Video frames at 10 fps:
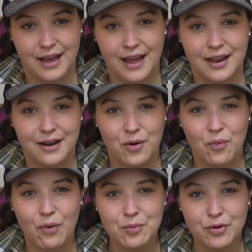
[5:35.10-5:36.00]
And
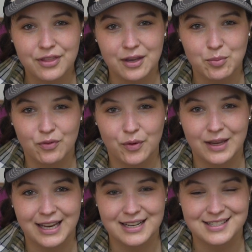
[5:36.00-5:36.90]
one more thing before
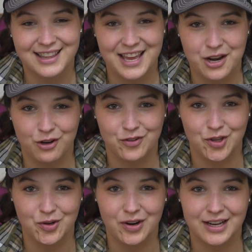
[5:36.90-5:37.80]
we get into the
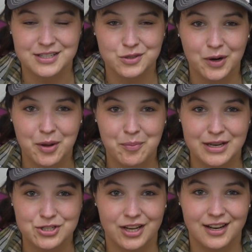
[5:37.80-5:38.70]
interview, I just want to
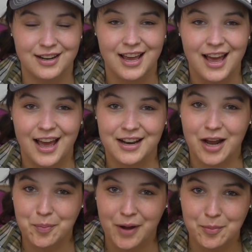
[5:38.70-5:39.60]
mention an
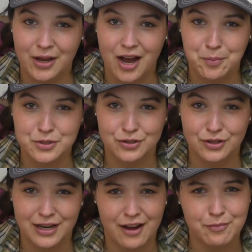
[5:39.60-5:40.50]
upcoming
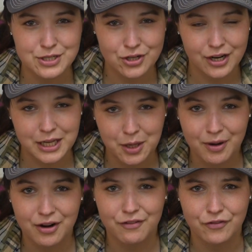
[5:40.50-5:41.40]
opportunity. I've been talking
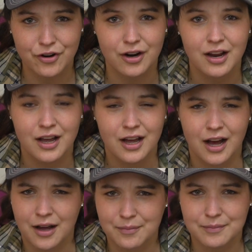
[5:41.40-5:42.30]
about it for
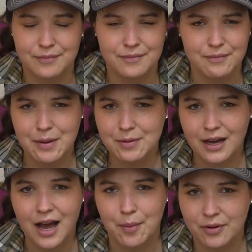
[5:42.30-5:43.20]
maybe
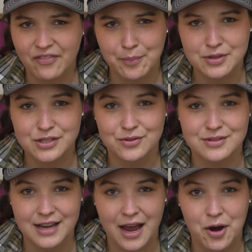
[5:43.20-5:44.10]
a couple of
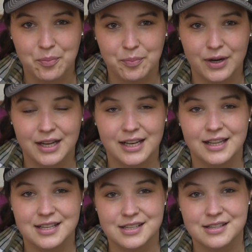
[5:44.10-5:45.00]
episodes now, but
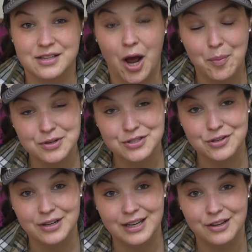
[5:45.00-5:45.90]
this is an
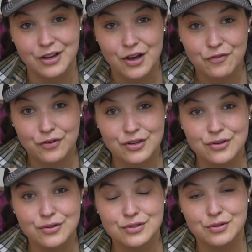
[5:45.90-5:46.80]
opportunity for
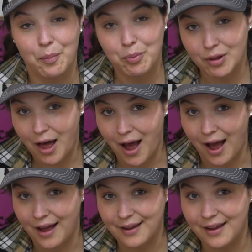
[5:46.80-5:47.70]
you to
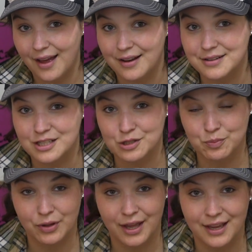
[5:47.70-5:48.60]
apply and
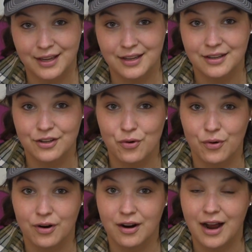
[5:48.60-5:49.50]
display
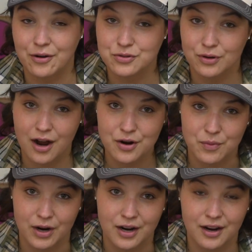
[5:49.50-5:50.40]
your outdoor
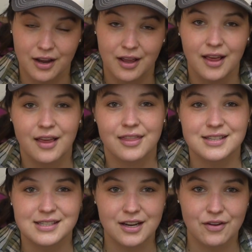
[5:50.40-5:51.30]
artwork.
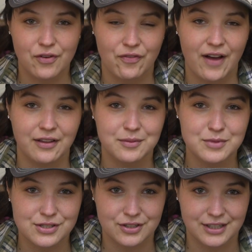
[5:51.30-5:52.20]
The city of O'Fallon,
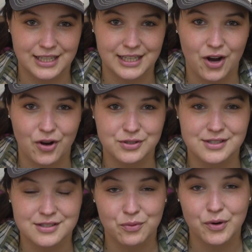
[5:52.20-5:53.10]
Missouri
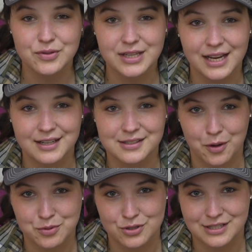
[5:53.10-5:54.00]
hosts a rotating
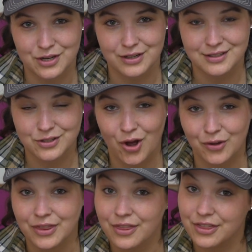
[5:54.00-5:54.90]
sculpture series
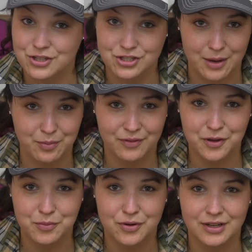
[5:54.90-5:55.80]
called The Shape of
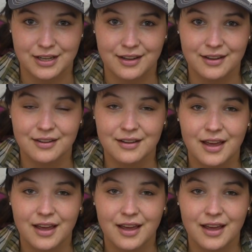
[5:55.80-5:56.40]
Community.